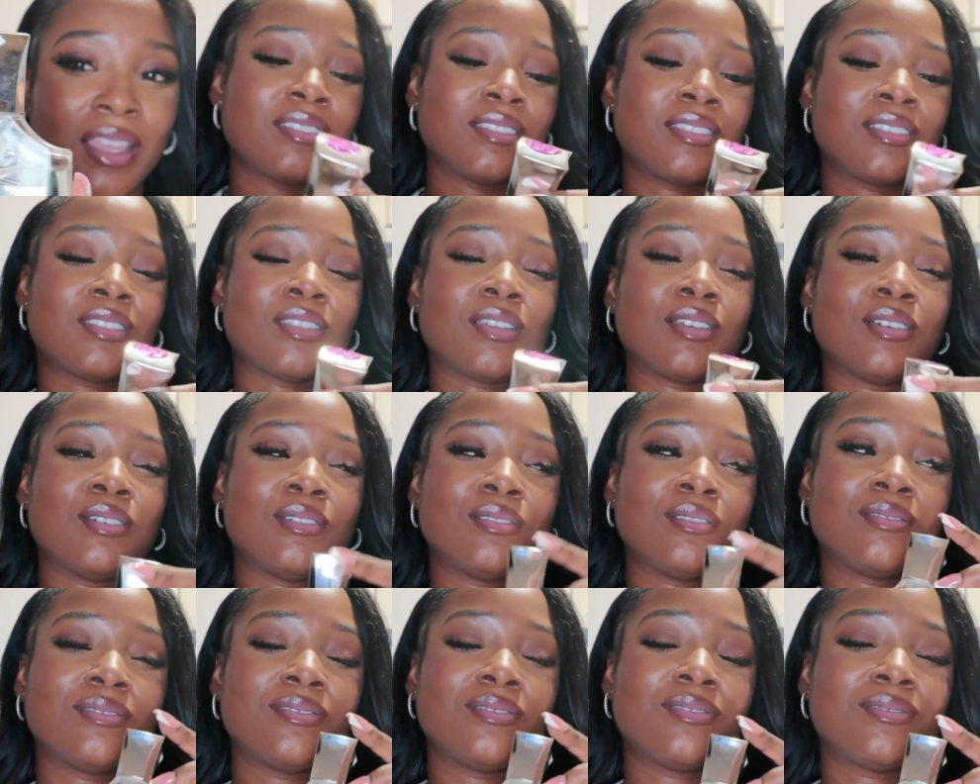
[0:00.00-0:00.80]
So
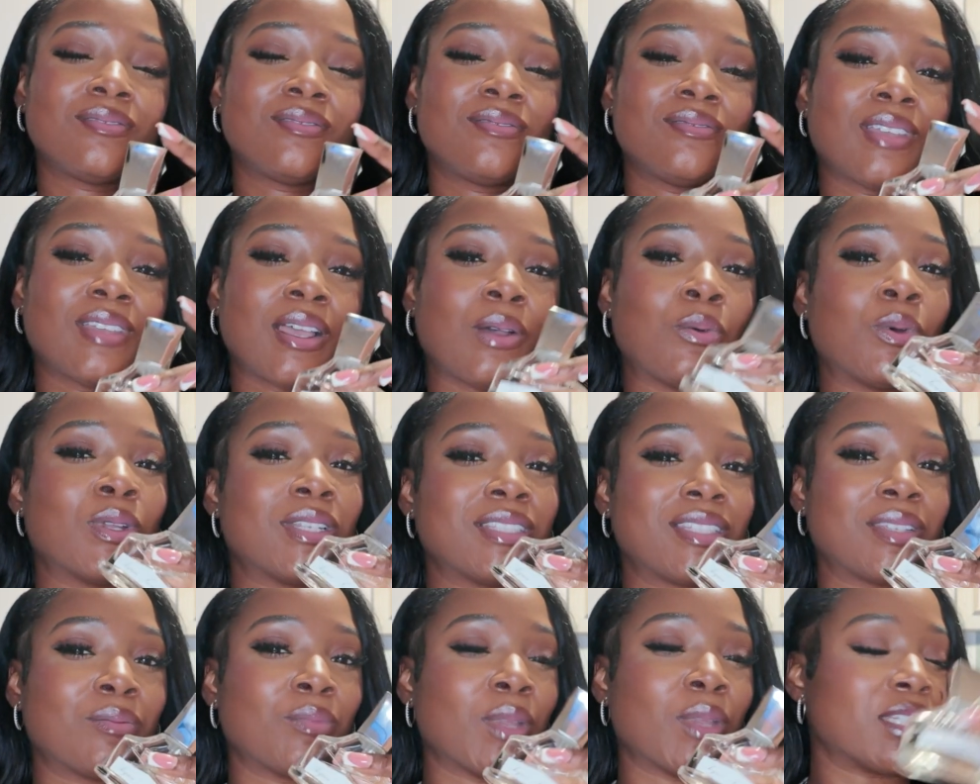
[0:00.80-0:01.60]
I
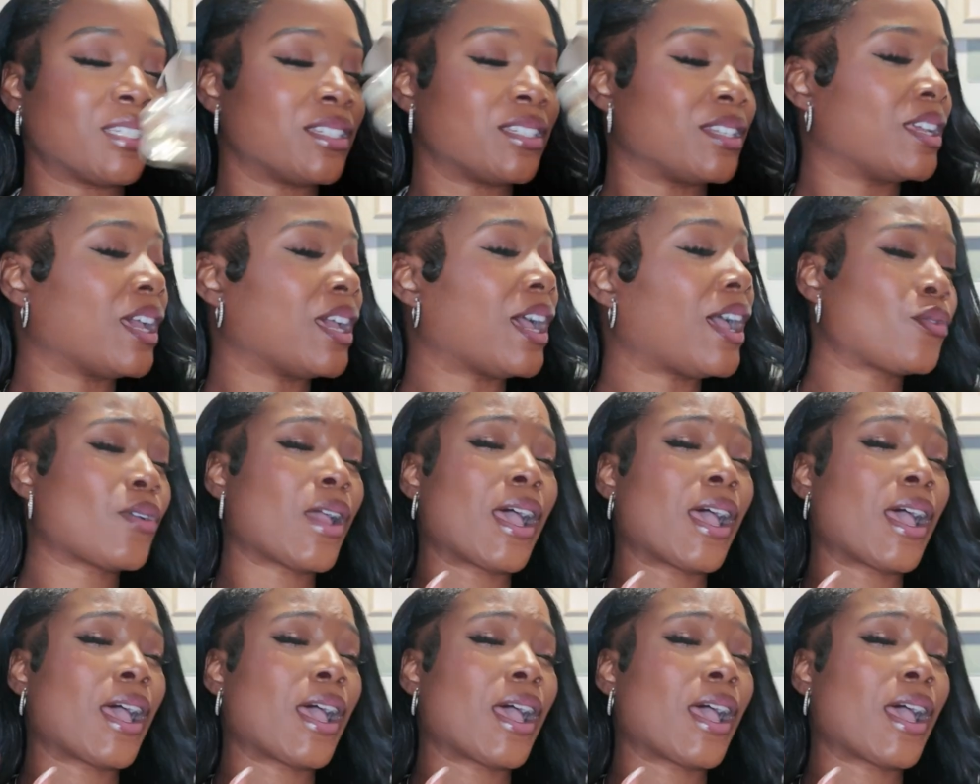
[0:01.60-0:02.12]
wanted to mention it.